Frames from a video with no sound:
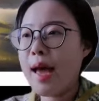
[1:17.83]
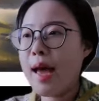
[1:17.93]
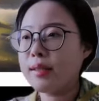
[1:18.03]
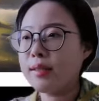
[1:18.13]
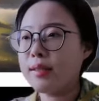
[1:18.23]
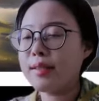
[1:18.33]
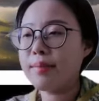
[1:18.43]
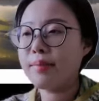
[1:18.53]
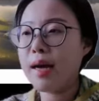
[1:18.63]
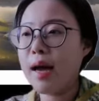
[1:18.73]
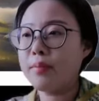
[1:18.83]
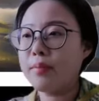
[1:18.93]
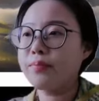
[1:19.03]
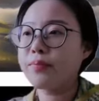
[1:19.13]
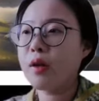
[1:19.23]
At the same
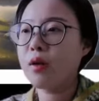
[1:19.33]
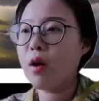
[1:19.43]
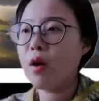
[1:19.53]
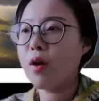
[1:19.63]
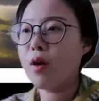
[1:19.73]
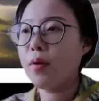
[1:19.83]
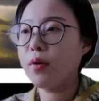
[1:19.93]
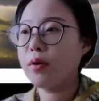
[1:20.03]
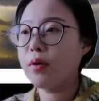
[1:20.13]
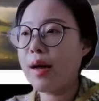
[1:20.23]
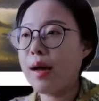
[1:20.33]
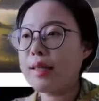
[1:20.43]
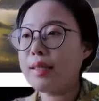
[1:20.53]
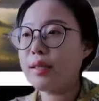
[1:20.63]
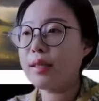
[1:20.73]
time, LoRa models are
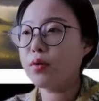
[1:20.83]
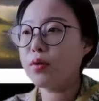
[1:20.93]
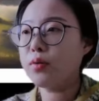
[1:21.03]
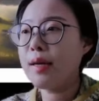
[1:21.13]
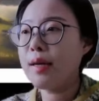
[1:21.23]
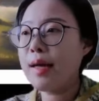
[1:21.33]
easy to